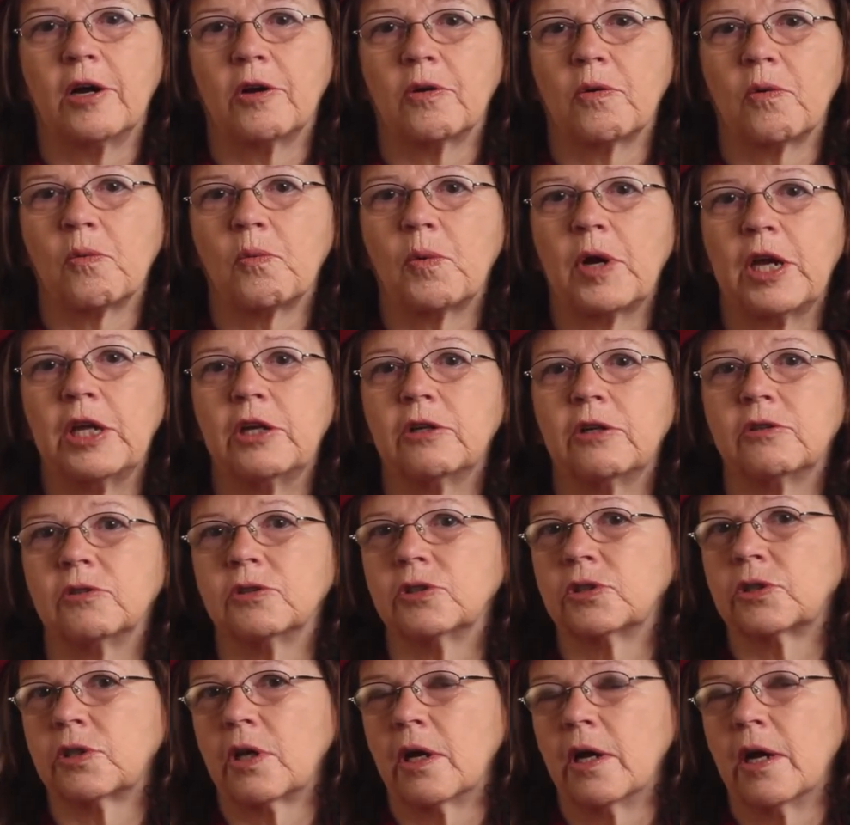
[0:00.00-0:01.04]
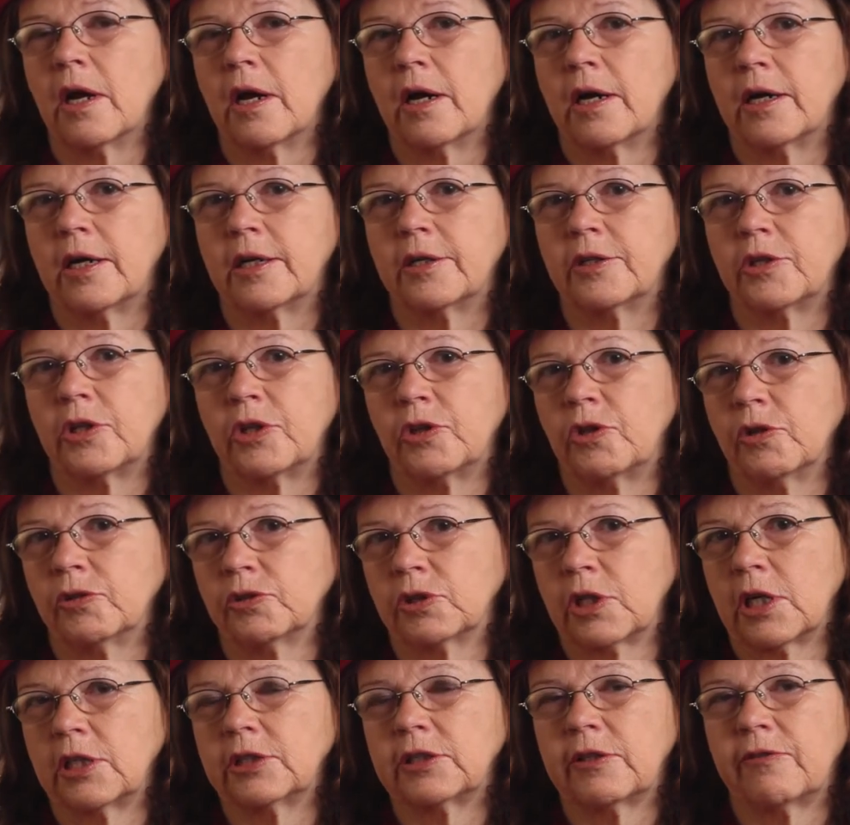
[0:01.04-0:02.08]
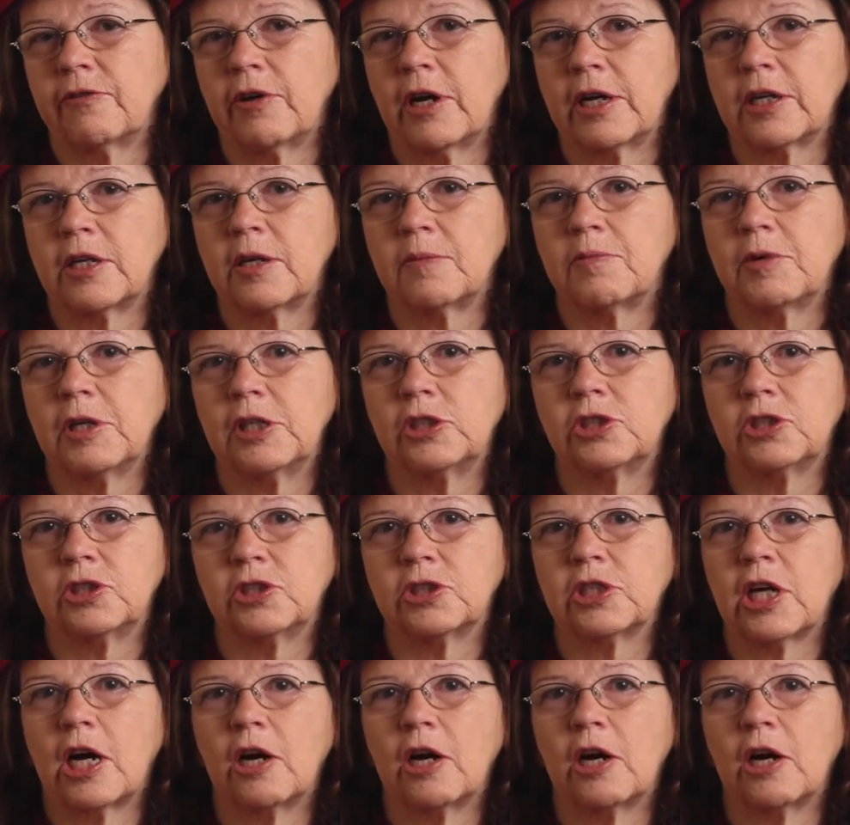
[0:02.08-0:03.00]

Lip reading: waiters, those kinds of occupations